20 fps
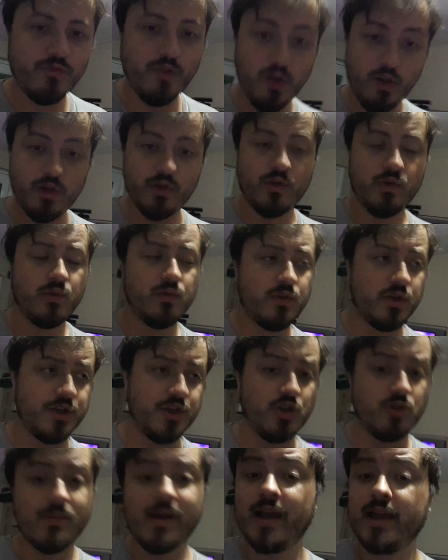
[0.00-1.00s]
to the
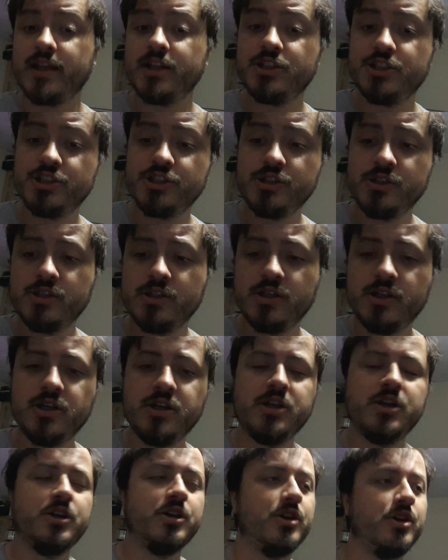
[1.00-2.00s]
new mage,
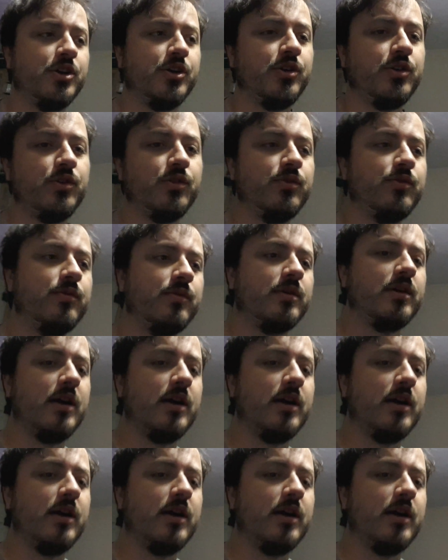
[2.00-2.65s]
who,